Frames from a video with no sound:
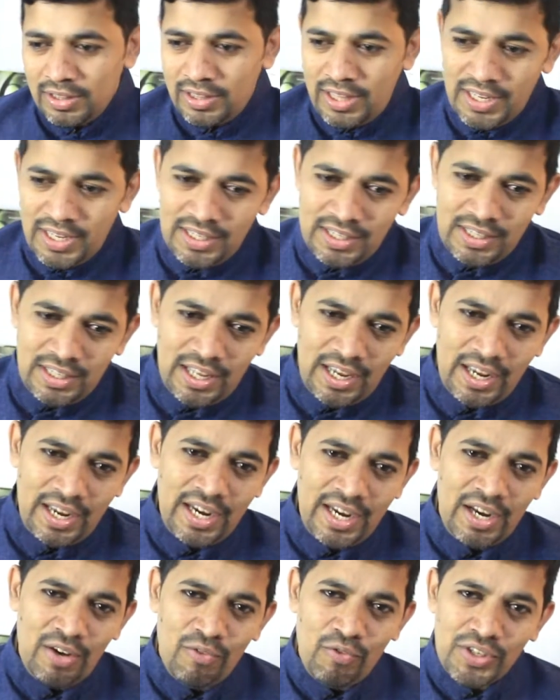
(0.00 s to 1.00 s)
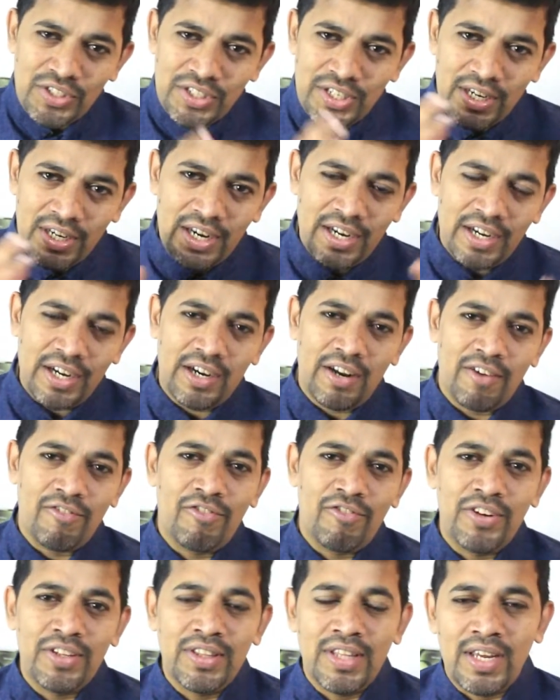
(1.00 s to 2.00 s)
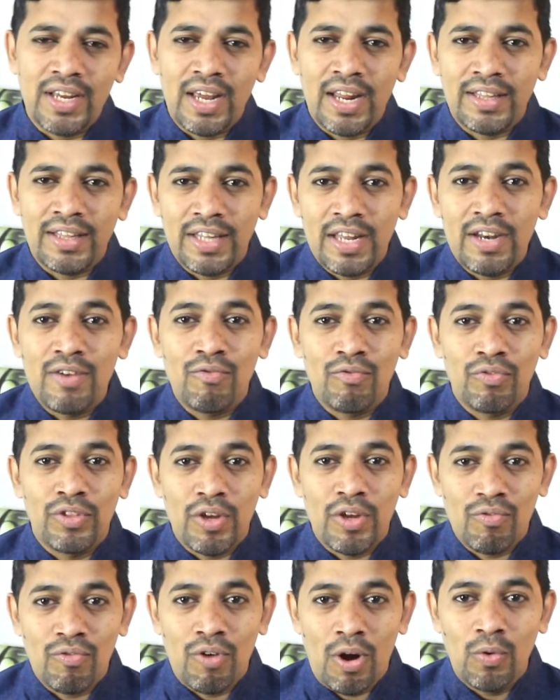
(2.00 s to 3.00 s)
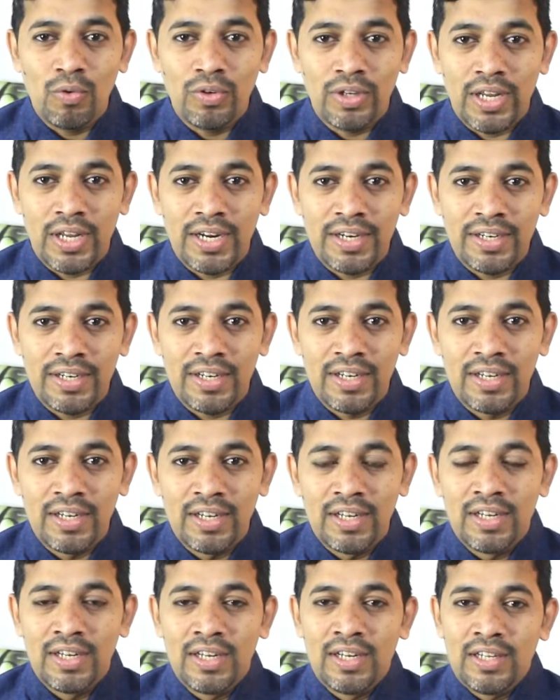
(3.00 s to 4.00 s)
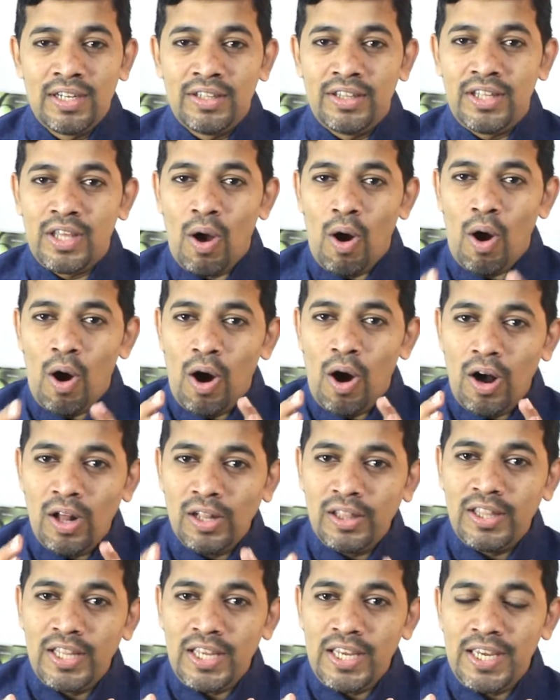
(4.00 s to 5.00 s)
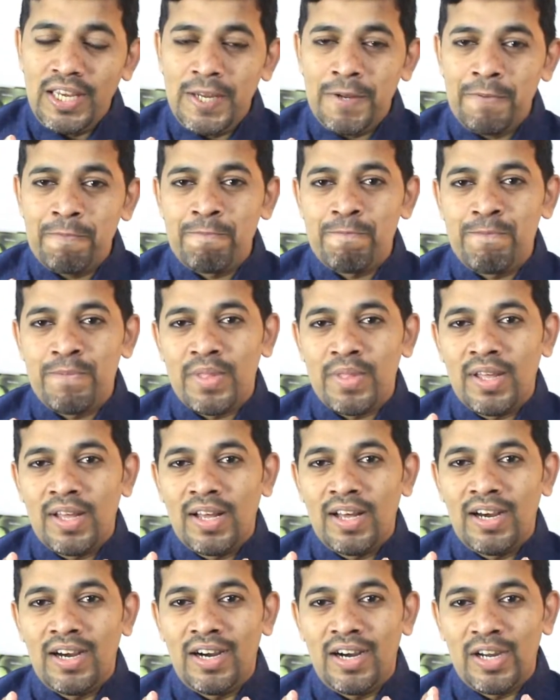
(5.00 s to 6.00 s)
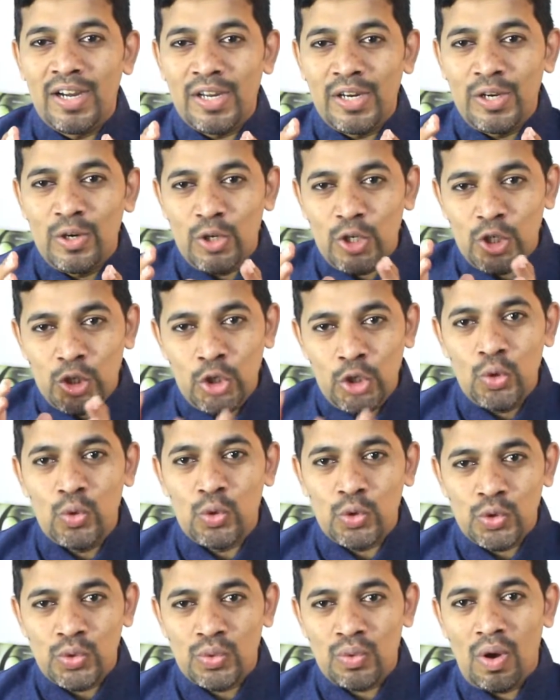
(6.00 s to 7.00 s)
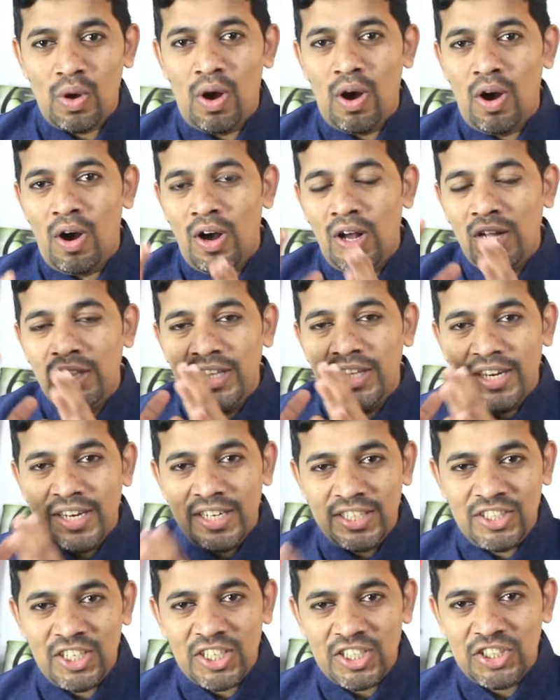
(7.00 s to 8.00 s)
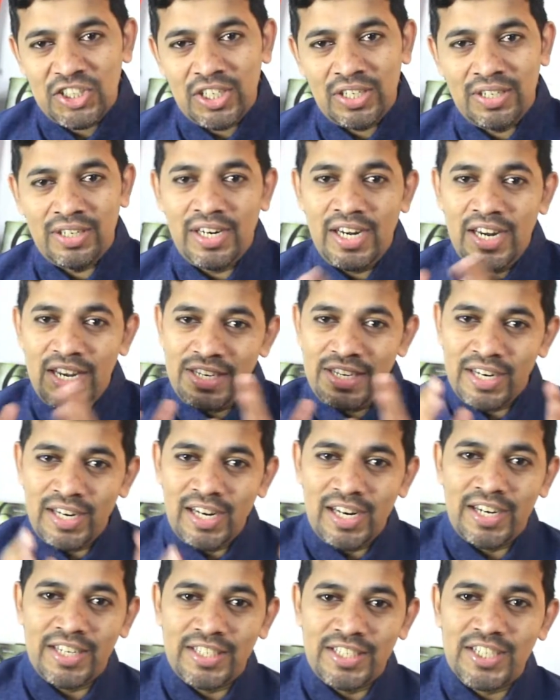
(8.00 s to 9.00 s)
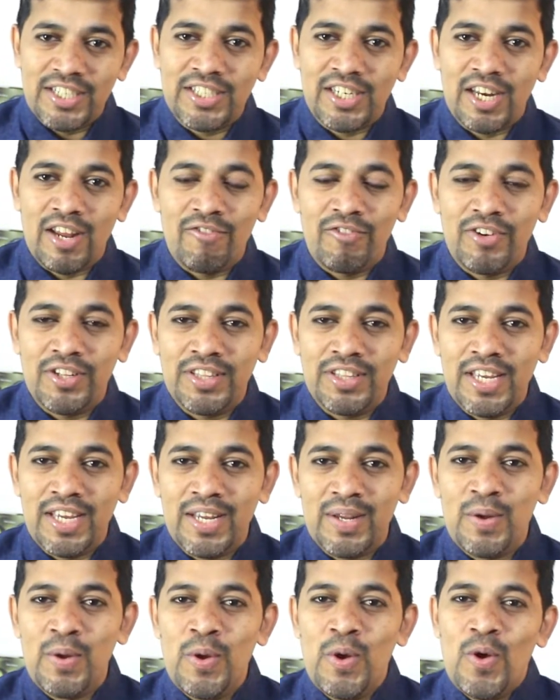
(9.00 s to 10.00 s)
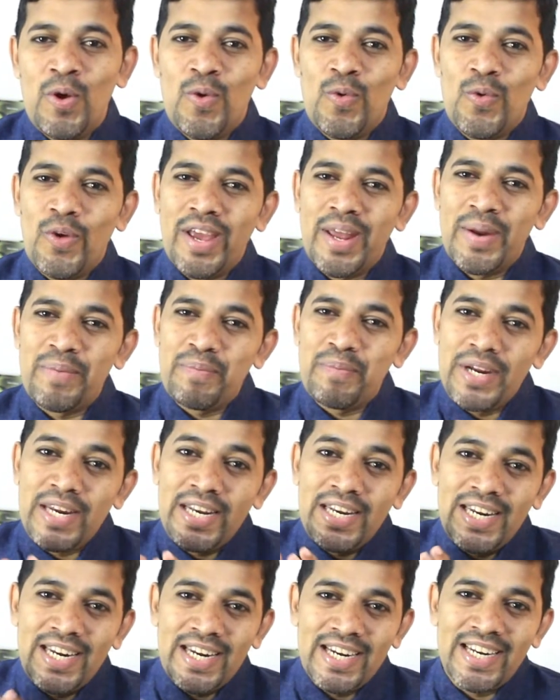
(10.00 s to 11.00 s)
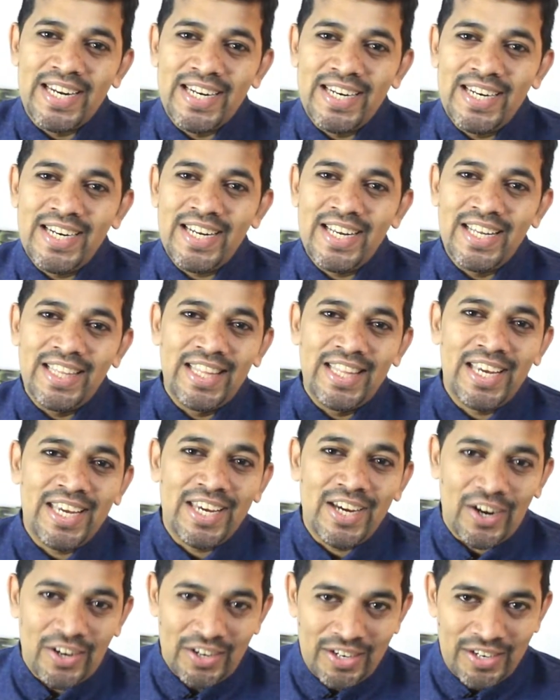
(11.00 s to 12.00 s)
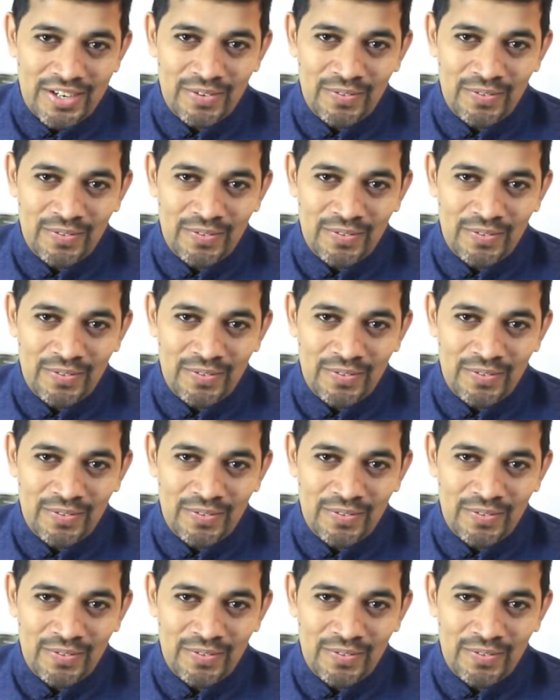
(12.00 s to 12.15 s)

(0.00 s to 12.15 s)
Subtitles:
Then they investigated everything, and then they found that all the issues, all the rejection, internal rejection, everything were being hidden in the yard.